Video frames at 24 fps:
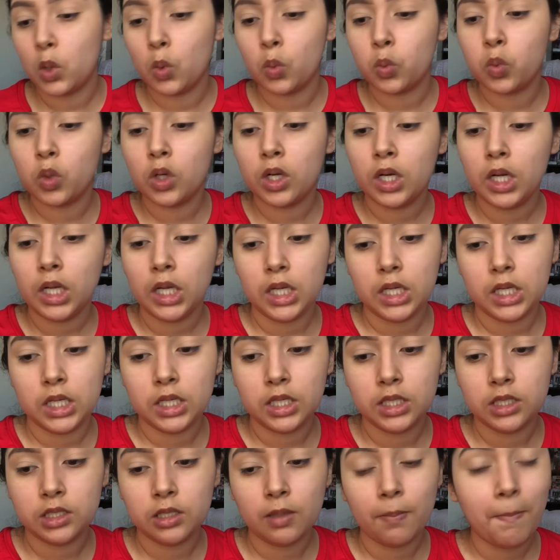what
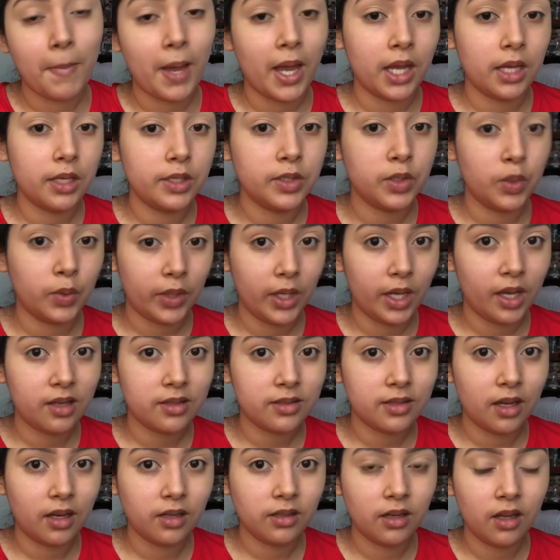is my zodiac
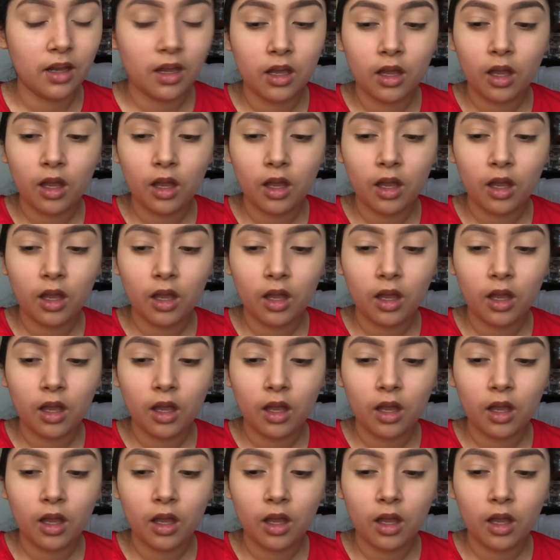sign?